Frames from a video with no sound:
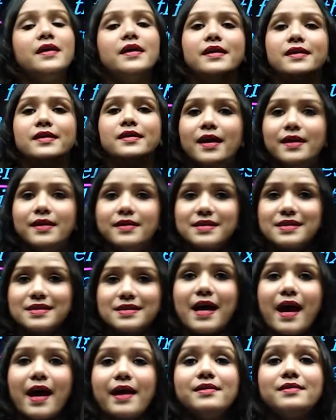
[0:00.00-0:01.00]
He
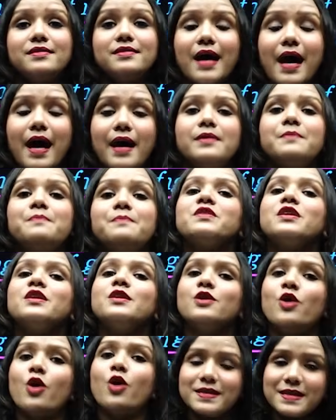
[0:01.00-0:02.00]
understands that
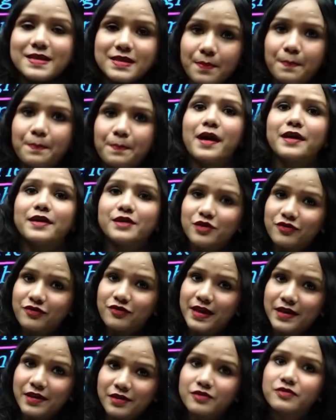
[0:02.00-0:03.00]
loss is a part of
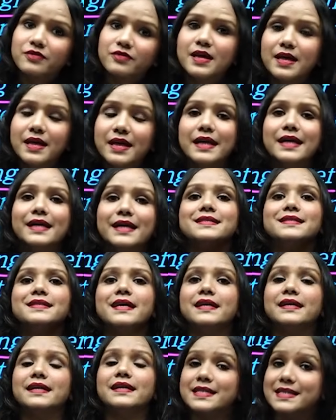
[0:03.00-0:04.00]
life. It is
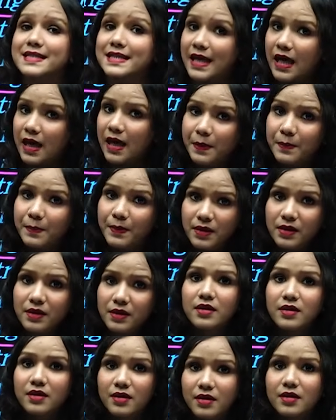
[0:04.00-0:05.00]
inescapable,
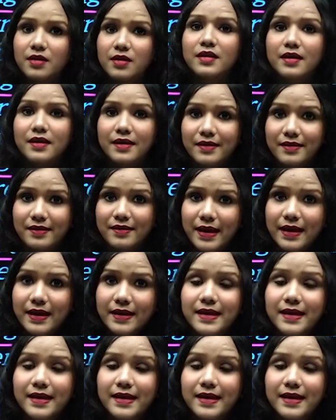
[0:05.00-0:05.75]
right?